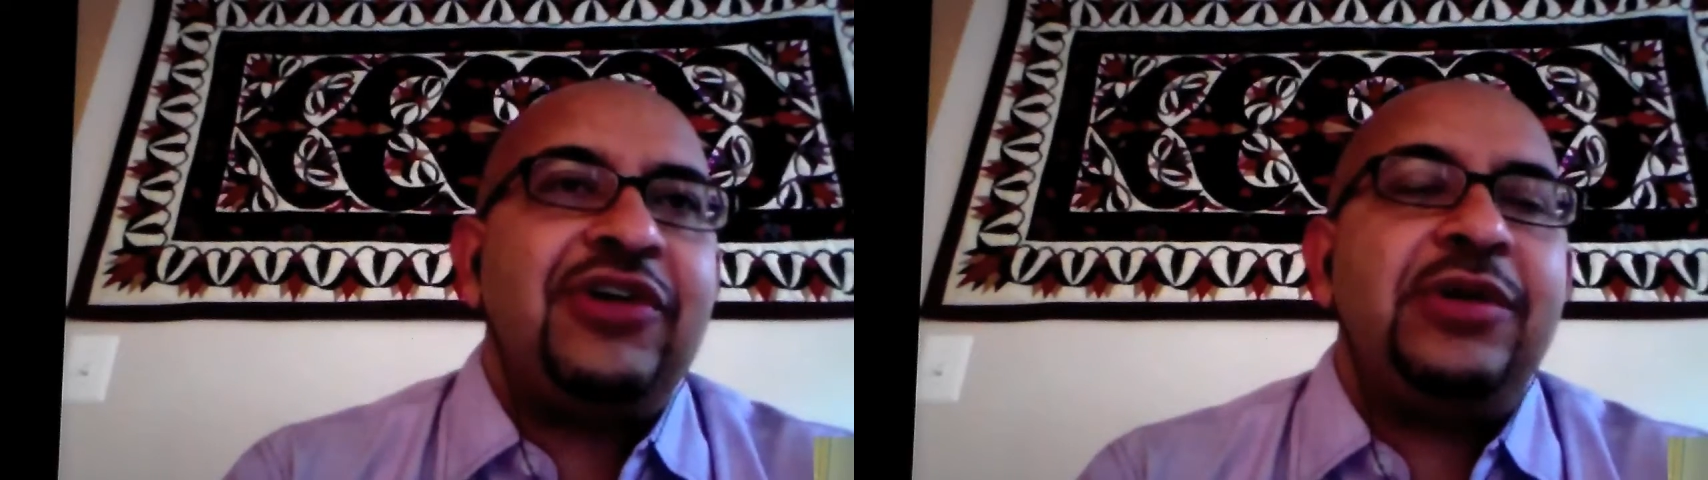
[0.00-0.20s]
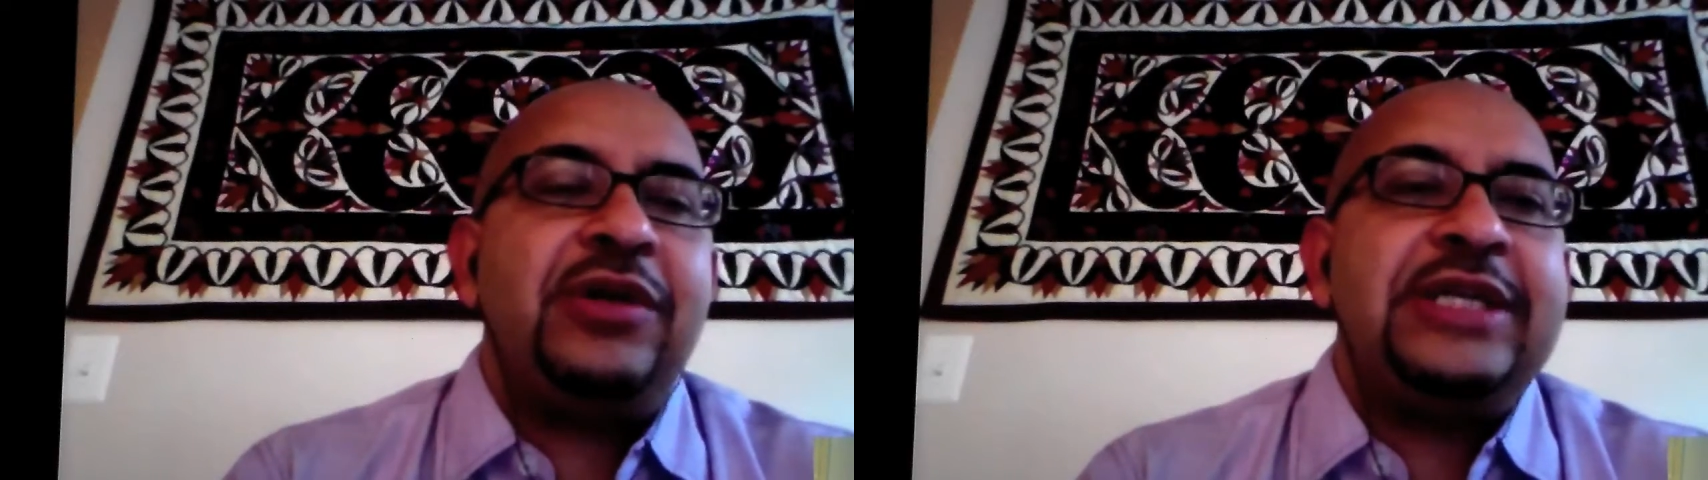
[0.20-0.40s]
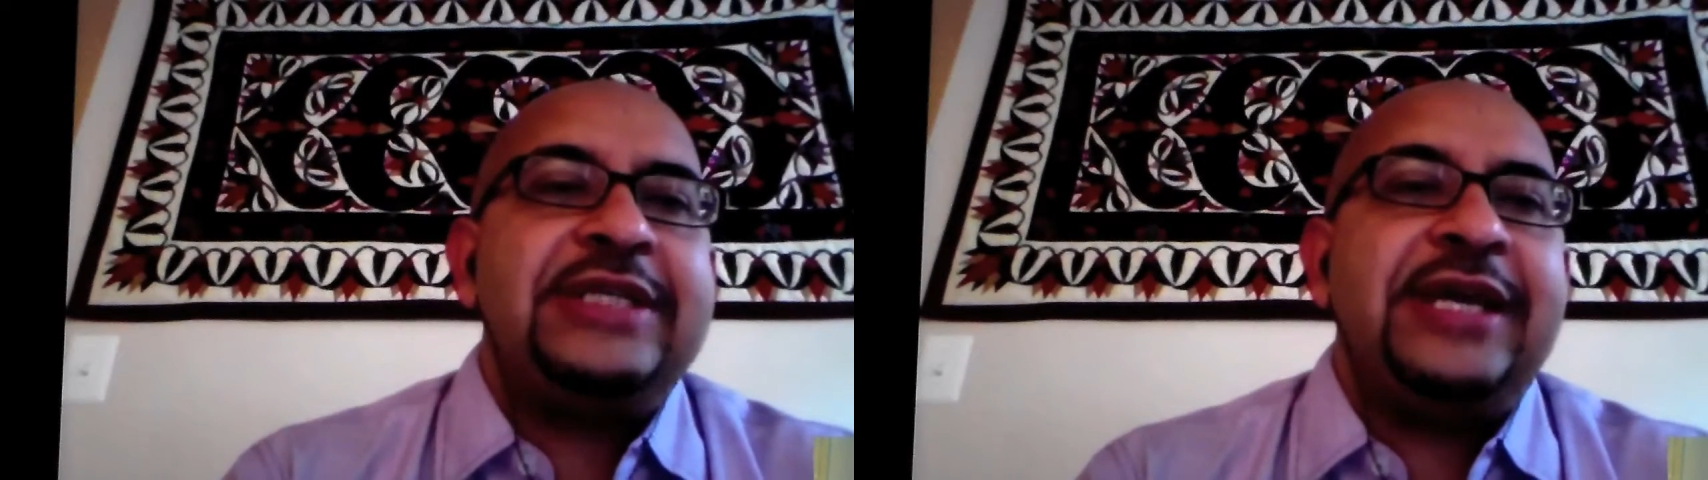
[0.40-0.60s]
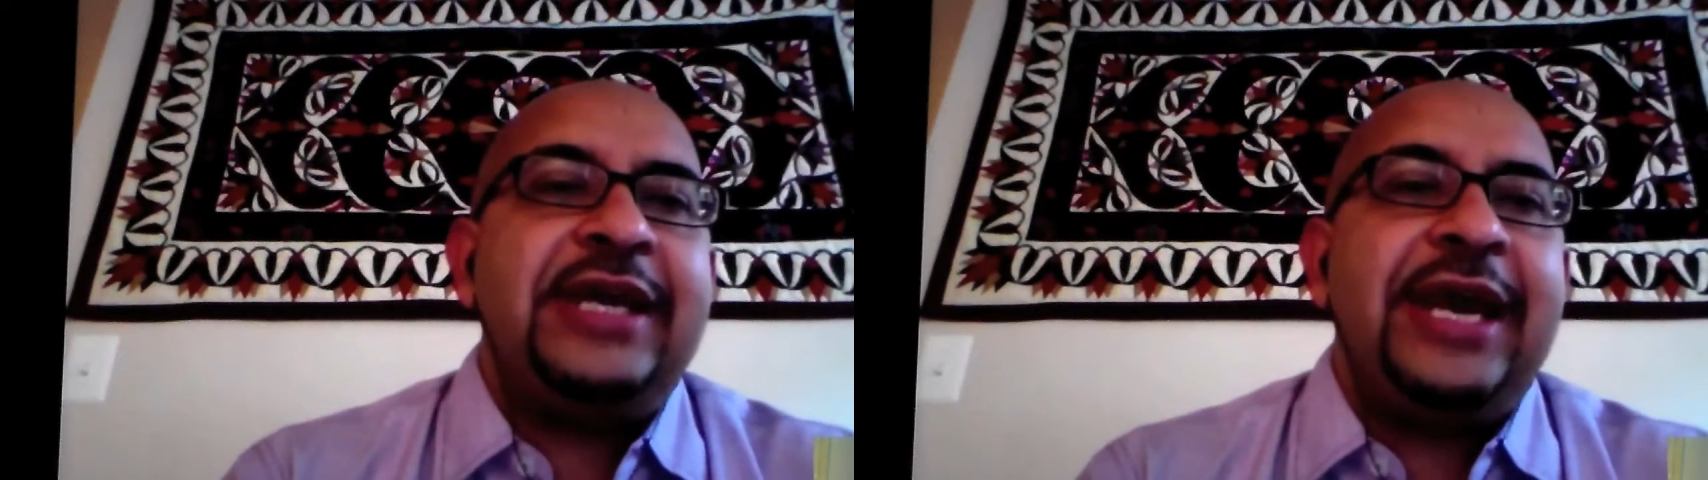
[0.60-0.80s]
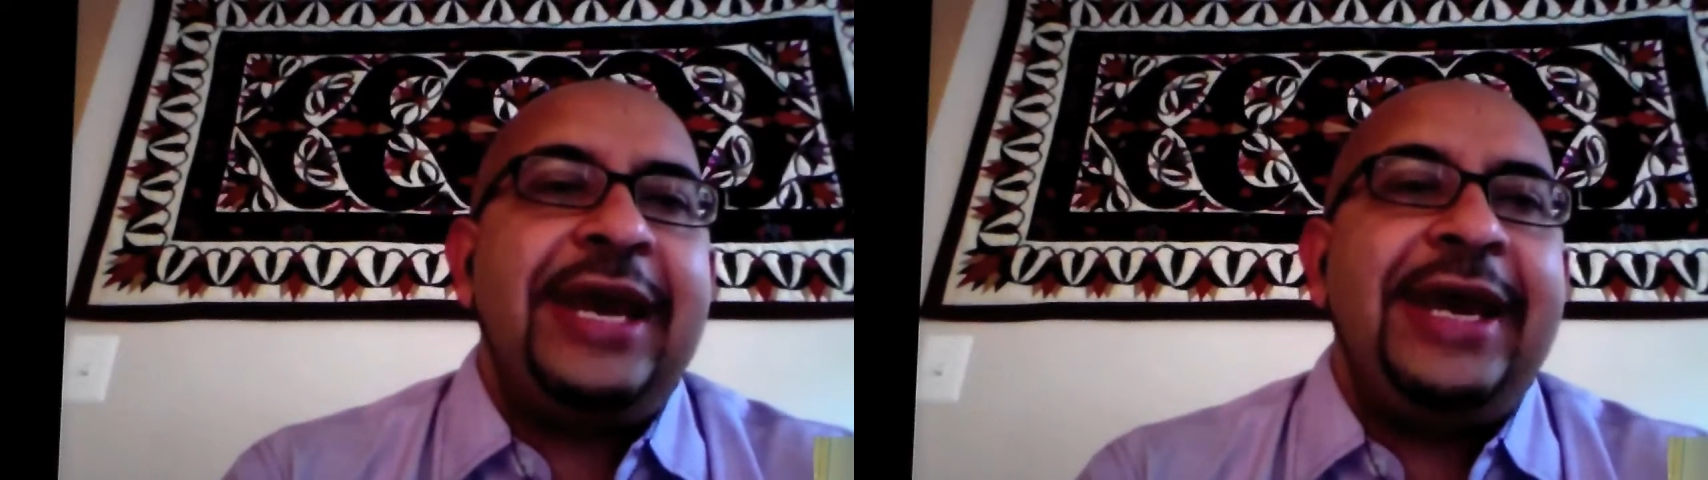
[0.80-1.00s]

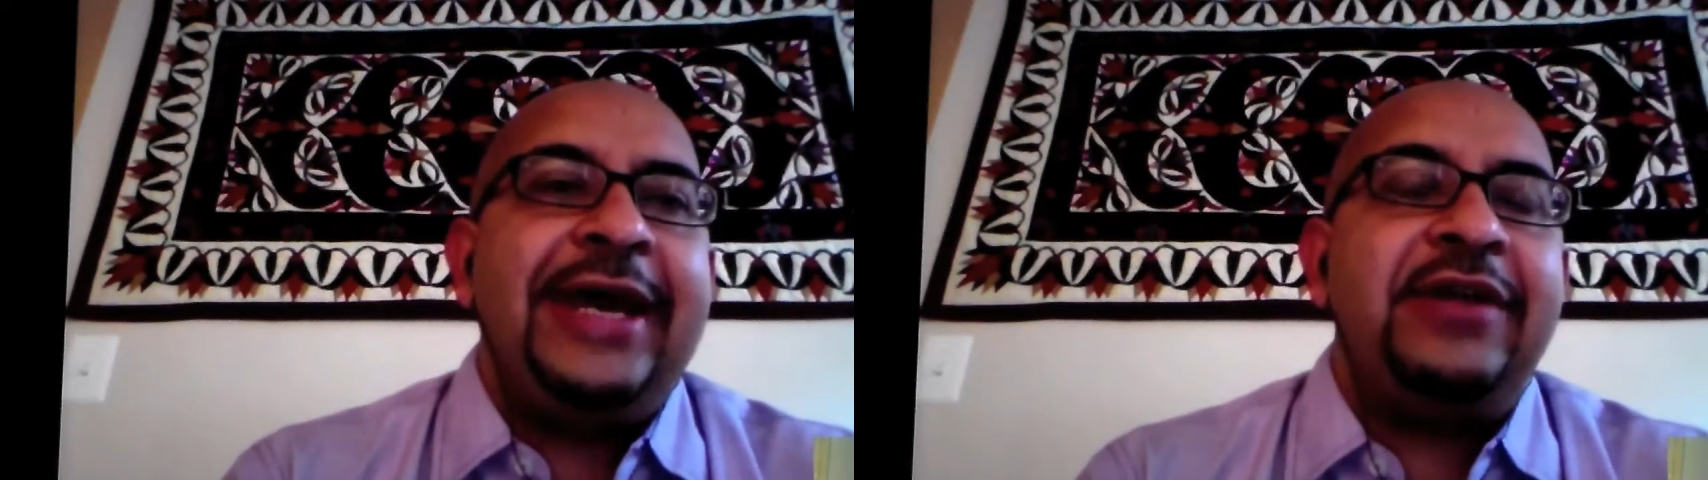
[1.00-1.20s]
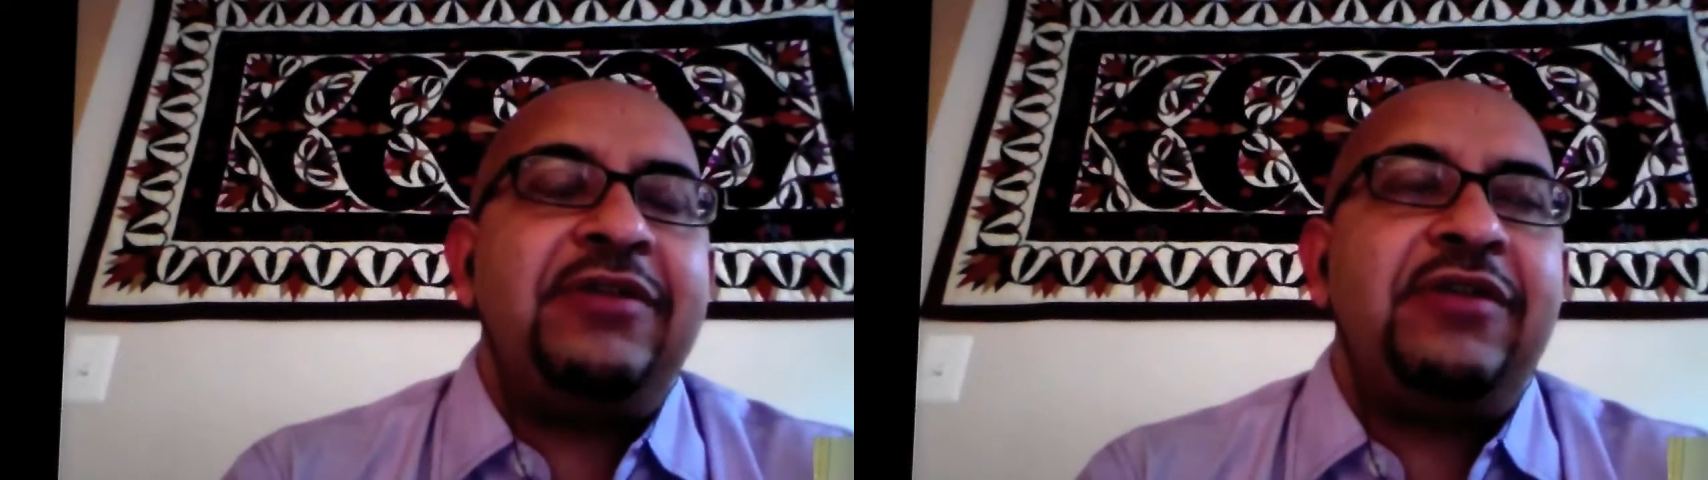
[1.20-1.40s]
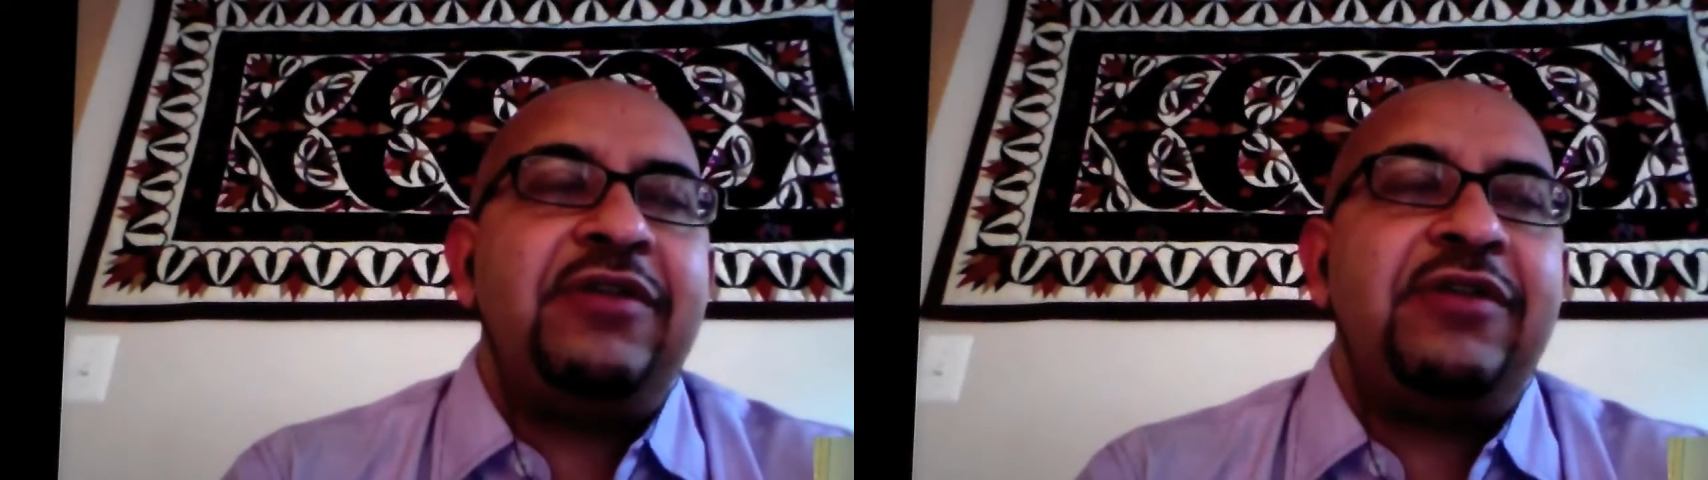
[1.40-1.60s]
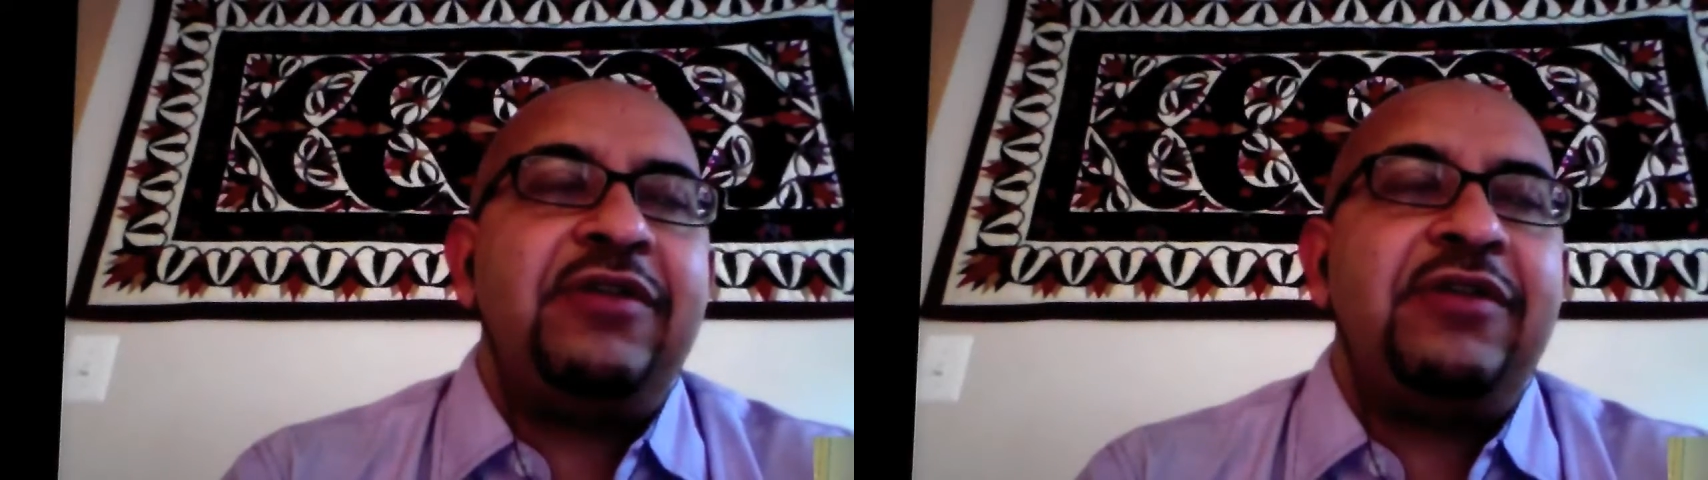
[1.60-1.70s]
pluralistic, and